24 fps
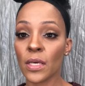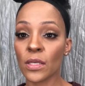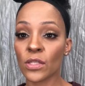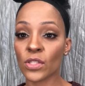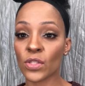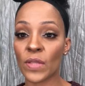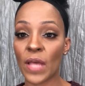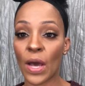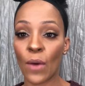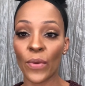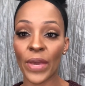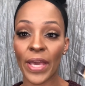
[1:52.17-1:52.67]

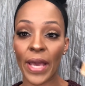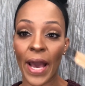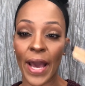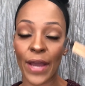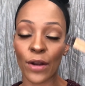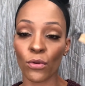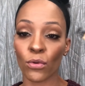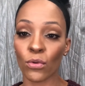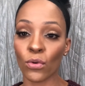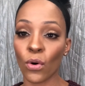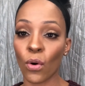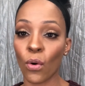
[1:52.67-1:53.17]
so that way
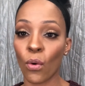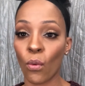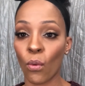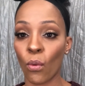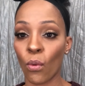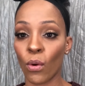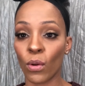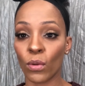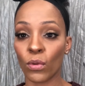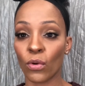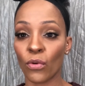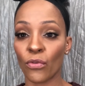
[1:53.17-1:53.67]
I don't go
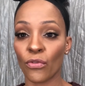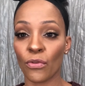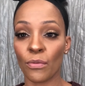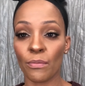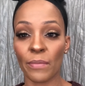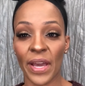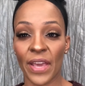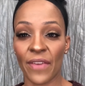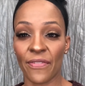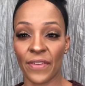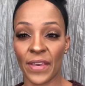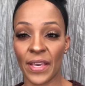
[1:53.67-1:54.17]
all over
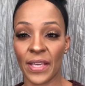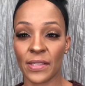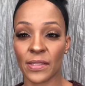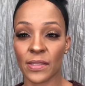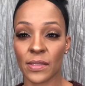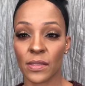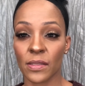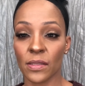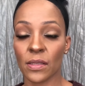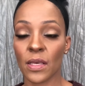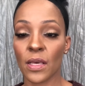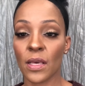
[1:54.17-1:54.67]
my
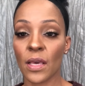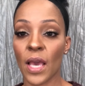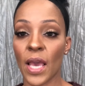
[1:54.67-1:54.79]
face.